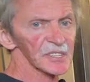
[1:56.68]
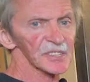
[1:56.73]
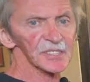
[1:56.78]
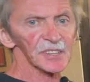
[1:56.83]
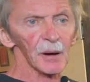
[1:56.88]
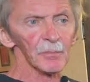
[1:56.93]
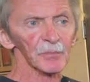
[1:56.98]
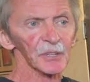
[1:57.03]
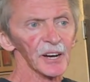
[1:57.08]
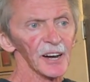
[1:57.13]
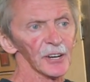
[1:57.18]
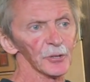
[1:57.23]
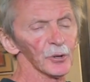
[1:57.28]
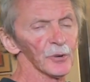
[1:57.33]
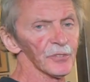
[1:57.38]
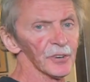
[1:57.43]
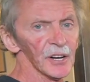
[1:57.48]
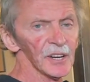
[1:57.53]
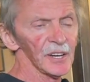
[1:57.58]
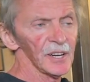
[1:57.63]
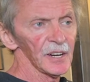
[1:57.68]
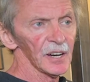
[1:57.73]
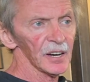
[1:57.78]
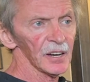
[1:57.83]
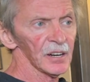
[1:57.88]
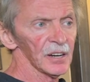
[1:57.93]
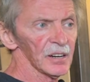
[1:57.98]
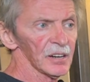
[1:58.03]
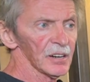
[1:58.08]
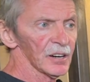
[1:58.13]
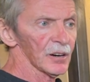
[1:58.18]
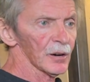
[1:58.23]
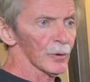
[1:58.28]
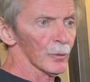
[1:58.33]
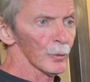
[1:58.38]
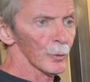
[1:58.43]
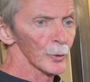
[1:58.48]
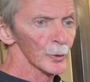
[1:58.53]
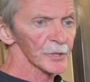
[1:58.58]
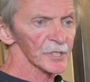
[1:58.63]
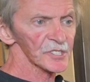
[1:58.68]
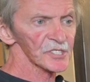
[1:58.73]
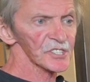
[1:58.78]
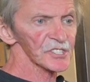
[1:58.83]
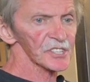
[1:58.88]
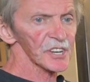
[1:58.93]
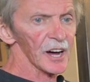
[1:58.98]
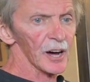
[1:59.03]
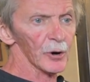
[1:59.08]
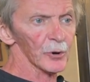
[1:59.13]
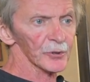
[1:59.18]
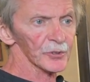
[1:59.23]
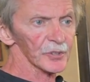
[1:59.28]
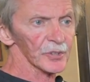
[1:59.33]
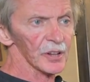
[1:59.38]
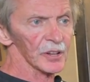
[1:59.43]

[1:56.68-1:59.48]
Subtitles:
some kind of wooden sound,